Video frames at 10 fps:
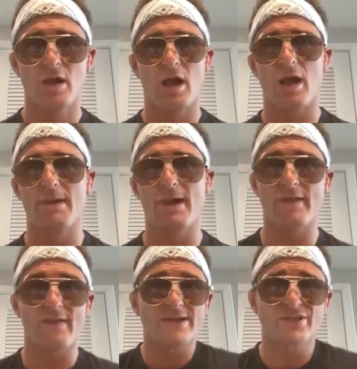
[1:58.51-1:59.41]
Um, and,
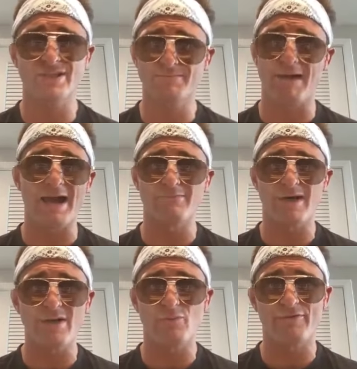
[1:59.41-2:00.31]
and, that's just bottom
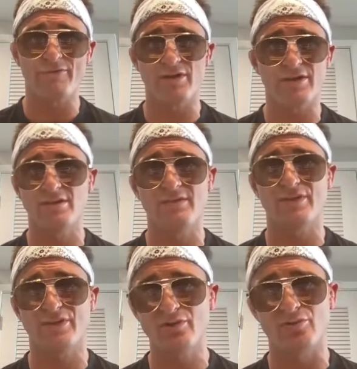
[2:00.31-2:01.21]
line what I fucking love
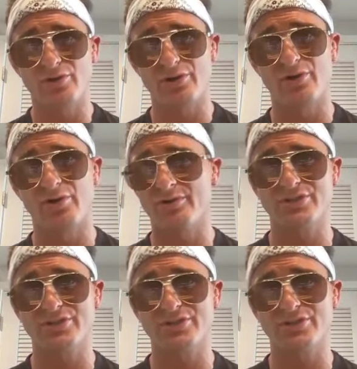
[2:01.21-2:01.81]
to do. You know,